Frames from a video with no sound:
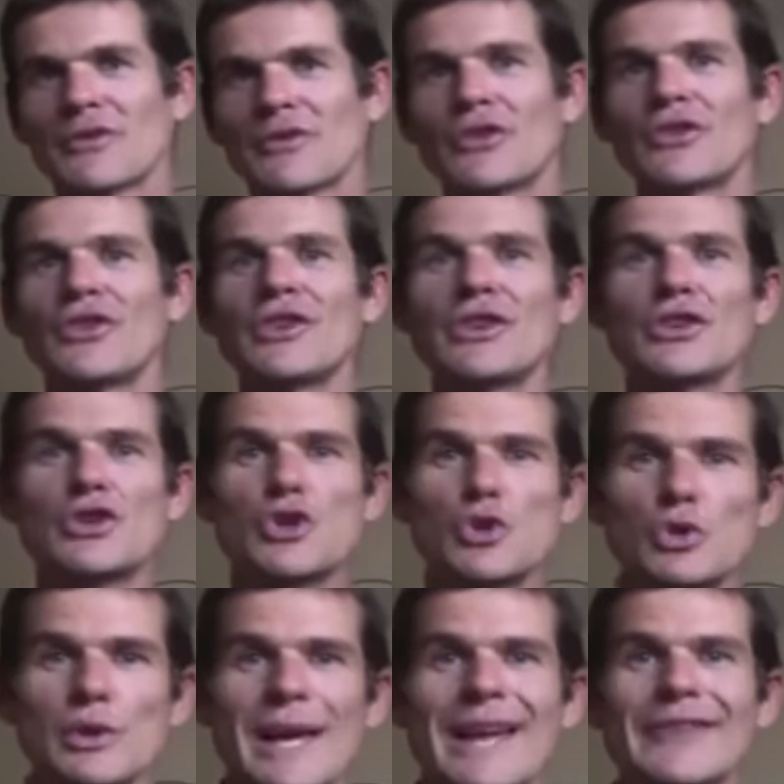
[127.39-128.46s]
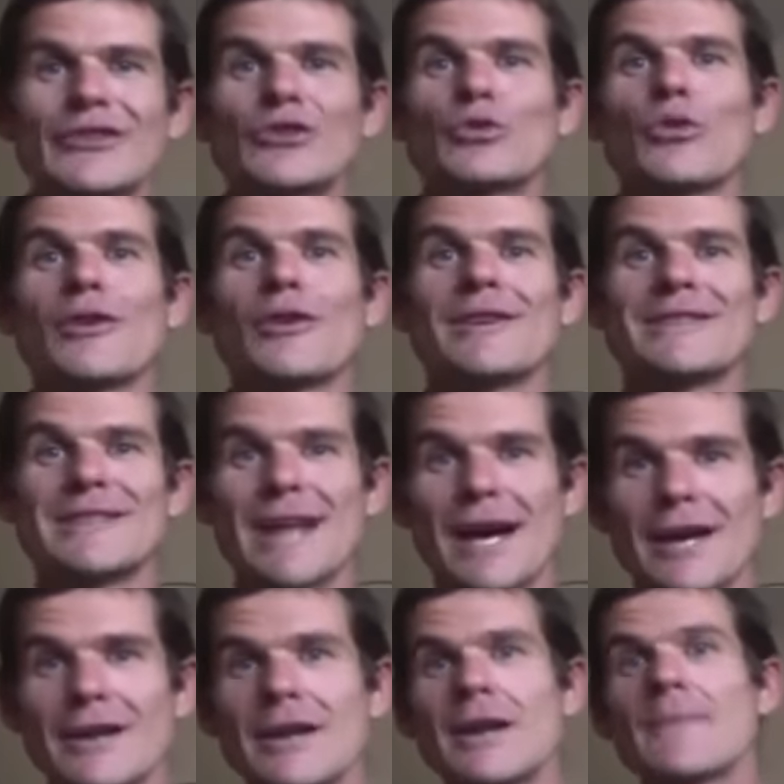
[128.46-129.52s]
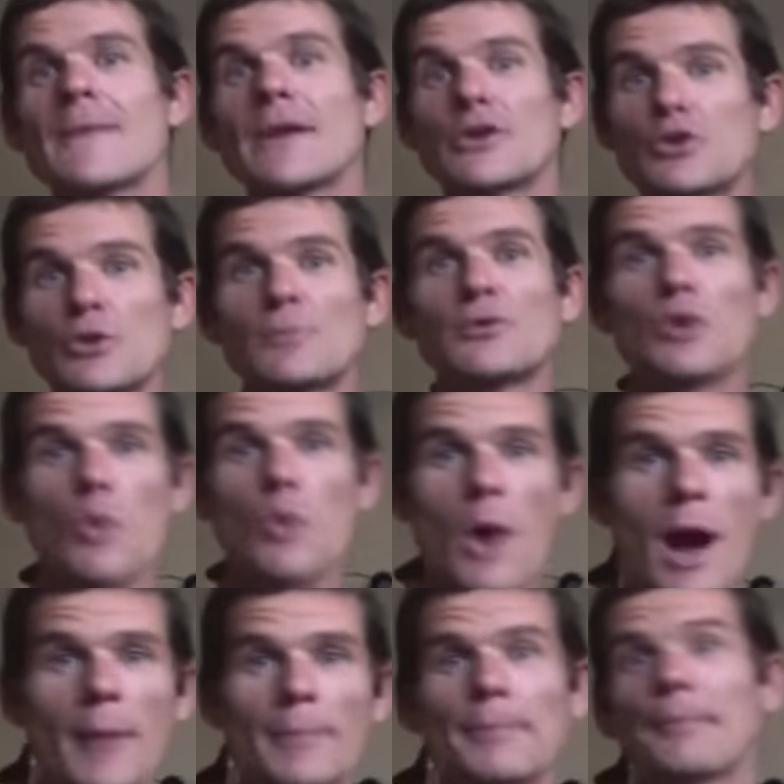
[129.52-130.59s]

It's just your shoelaces were undone. It tripped you up.